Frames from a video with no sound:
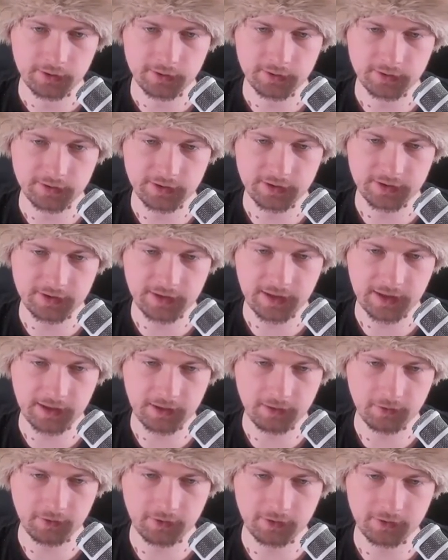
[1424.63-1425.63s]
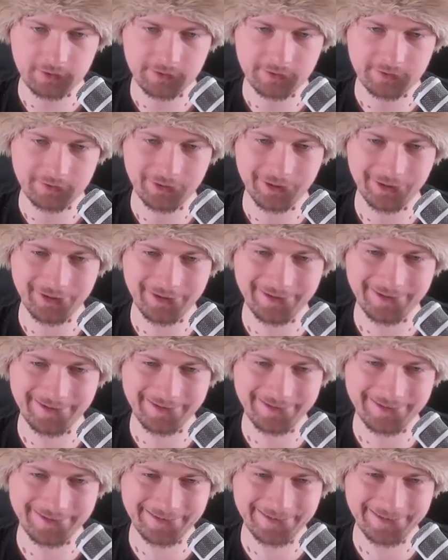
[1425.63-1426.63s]
Let's just take a look.
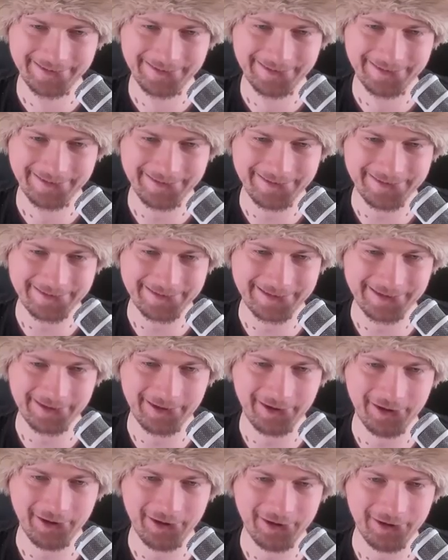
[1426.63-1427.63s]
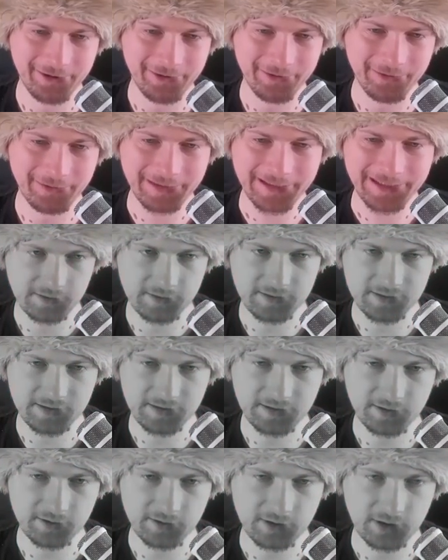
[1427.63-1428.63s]
Let's go. So
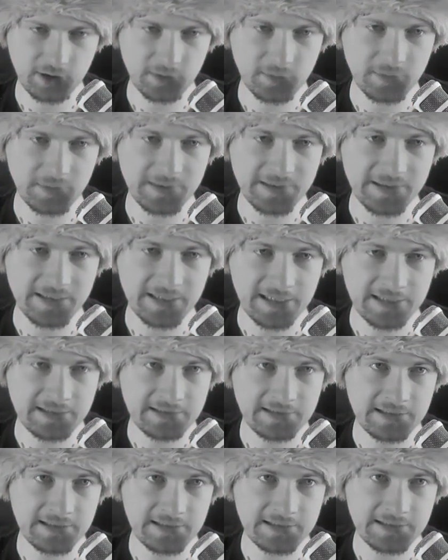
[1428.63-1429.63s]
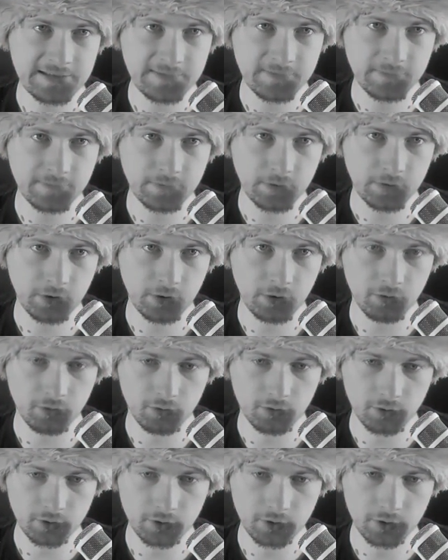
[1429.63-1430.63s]
it's not gonna be that easy for a
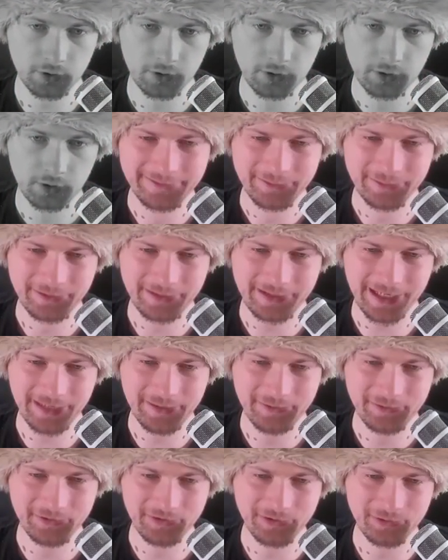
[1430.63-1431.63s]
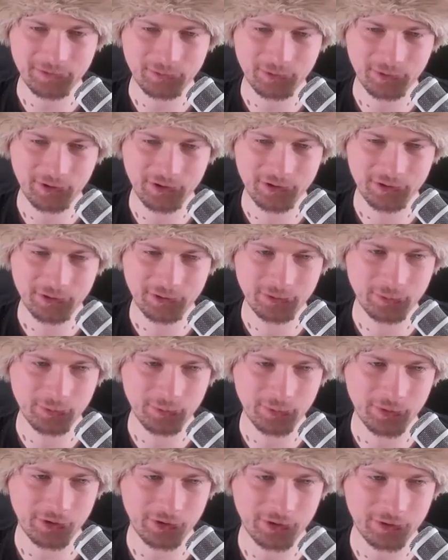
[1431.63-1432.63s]
horde. You came to the wrong
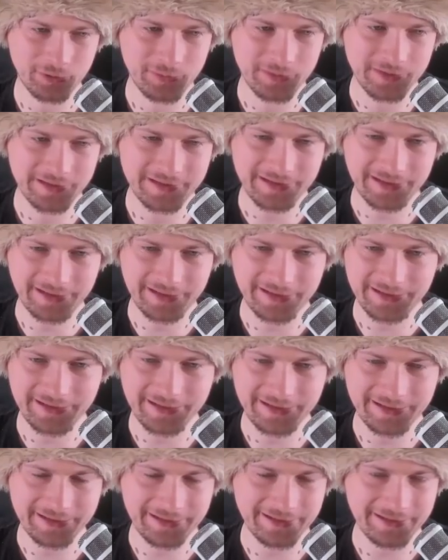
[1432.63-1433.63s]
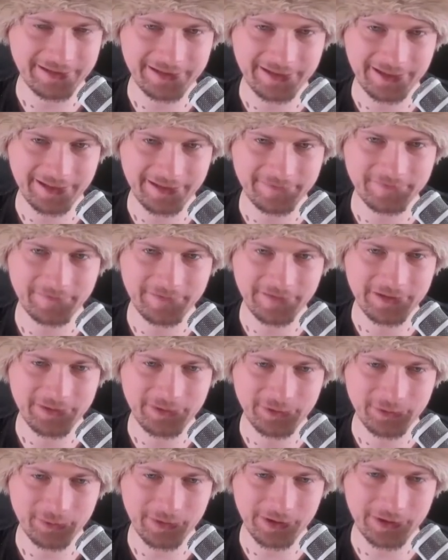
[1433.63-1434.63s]
war, Mister Delhi. I
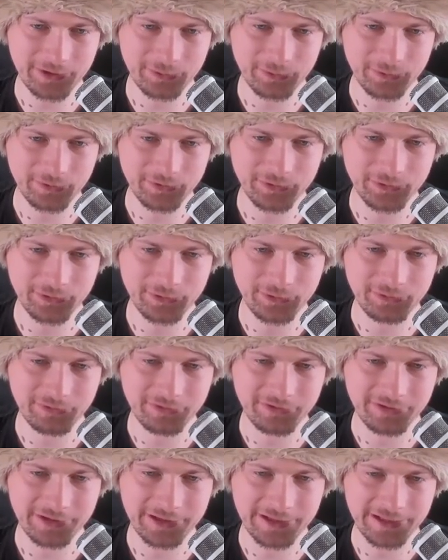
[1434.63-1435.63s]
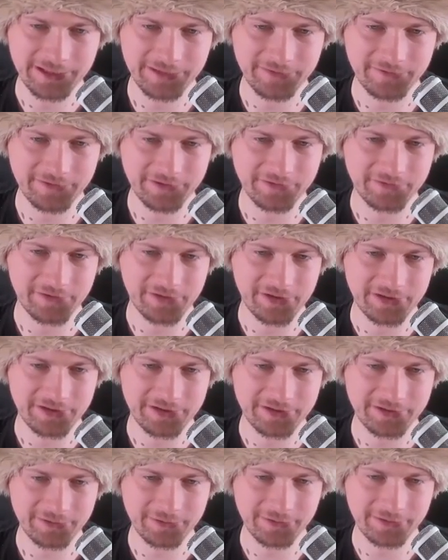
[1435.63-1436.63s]
think you might want to leave it very
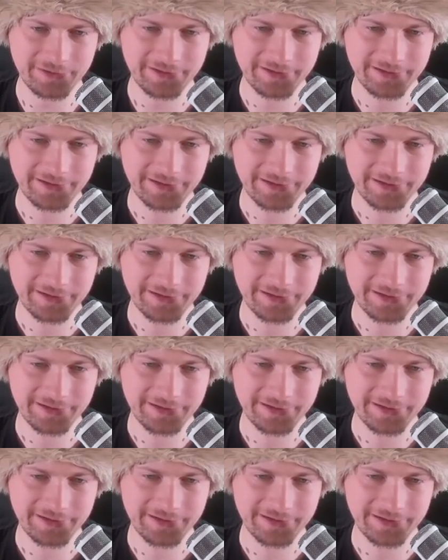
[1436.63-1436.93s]
soon.